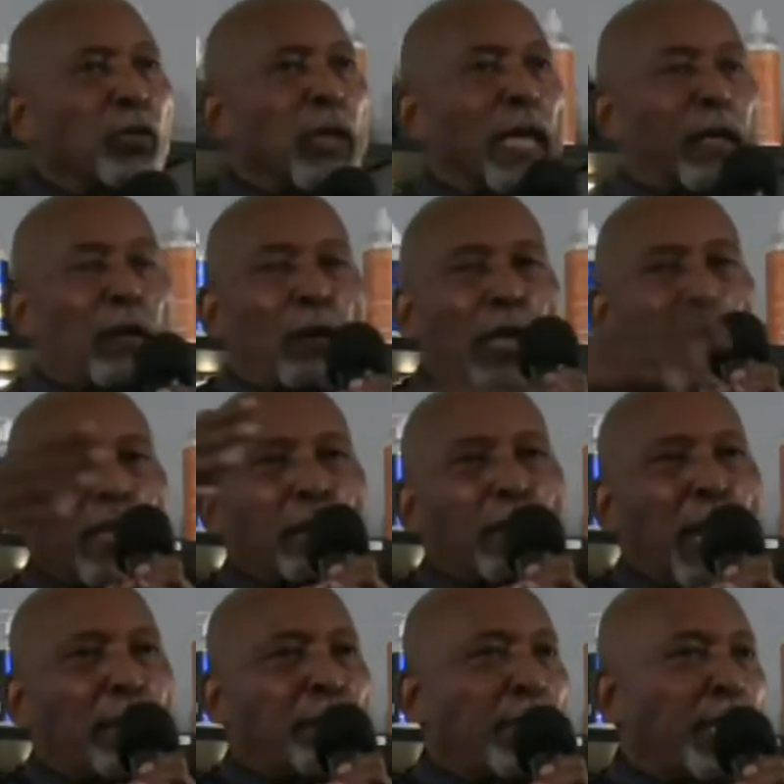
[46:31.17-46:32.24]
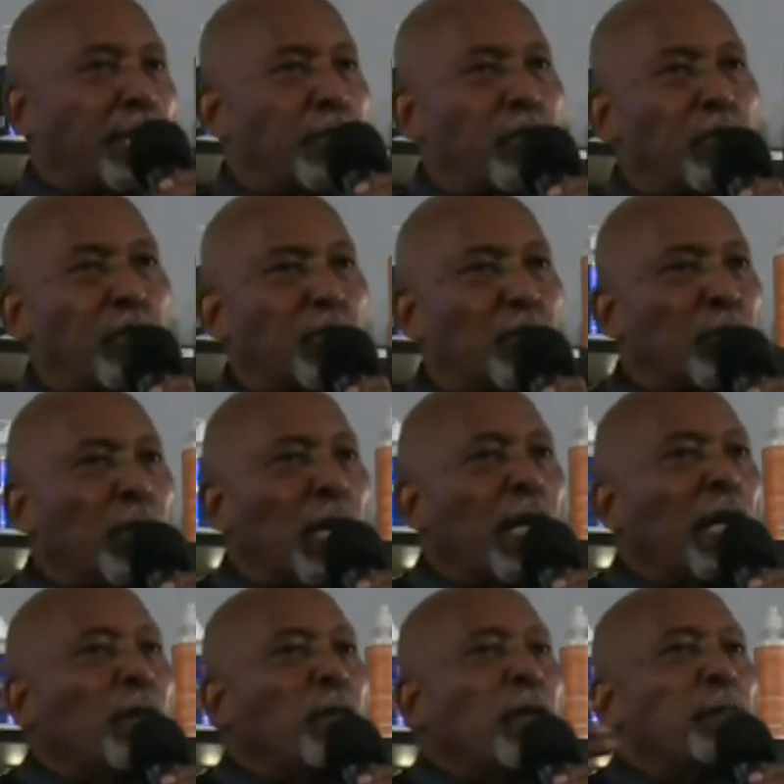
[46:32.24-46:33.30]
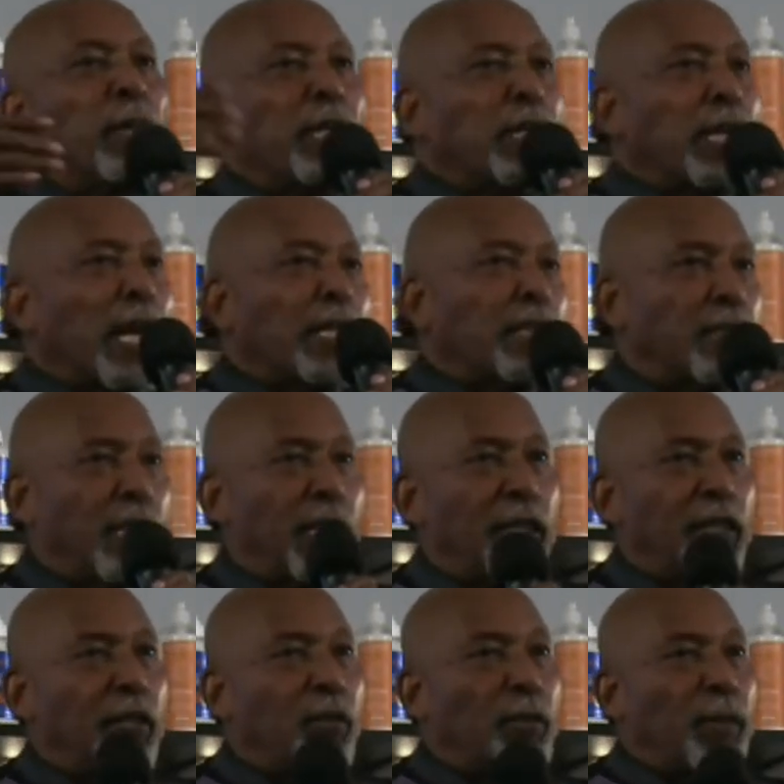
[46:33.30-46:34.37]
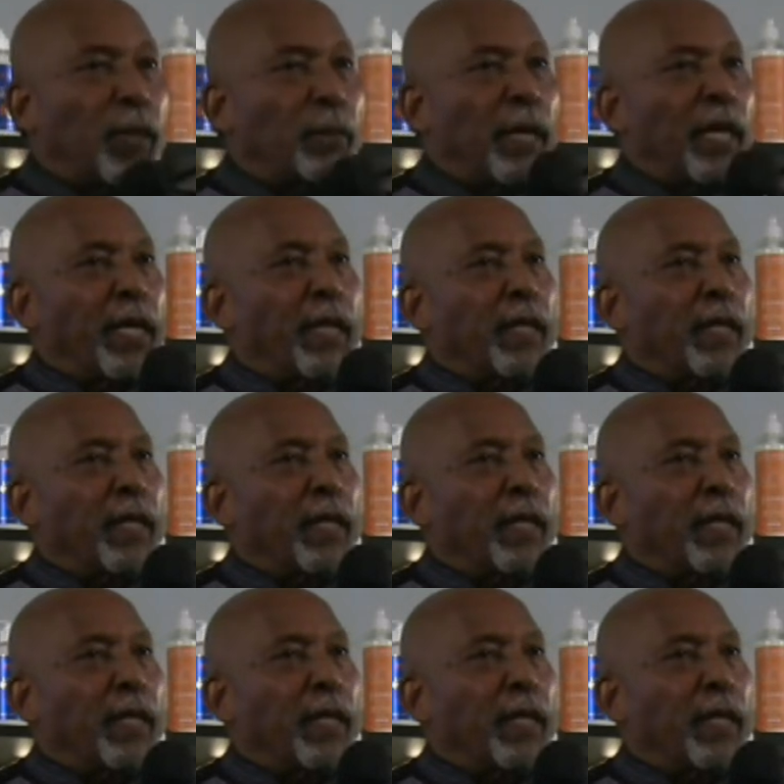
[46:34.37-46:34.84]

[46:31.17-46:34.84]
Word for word: like all other populations do, we'd be the largest ethnic group in America.